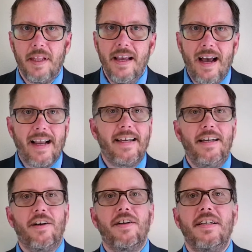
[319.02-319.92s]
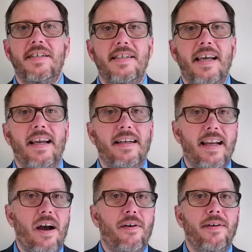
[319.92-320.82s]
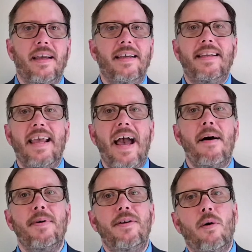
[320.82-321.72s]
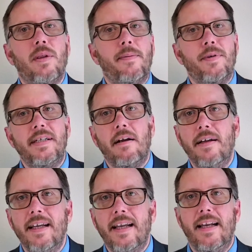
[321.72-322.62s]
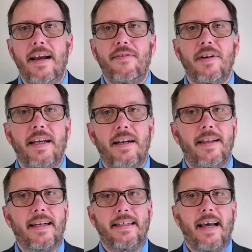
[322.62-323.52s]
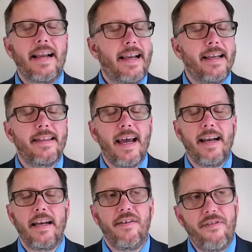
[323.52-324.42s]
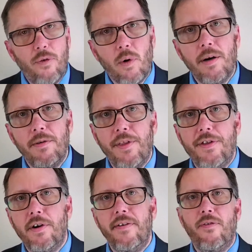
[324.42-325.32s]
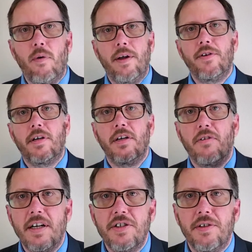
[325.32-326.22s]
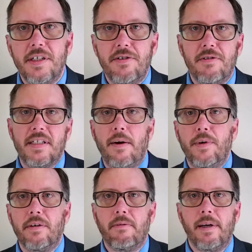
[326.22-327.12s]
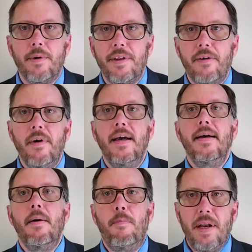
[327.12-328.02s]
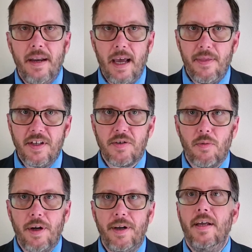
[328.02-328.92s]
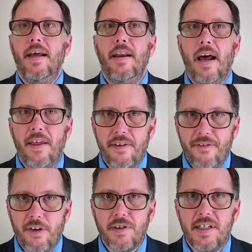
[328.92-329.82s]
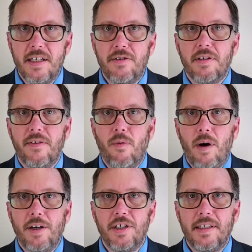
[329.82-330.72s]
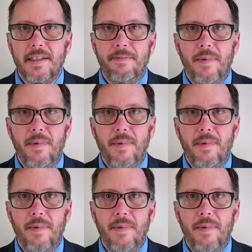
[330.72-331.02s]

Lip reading: I can hear you saying now, yeah, but no libertarian can ever get elected. I get that, and in 434 other congressional districts, I would agree with you, but not this one, not the 1st District of Washington.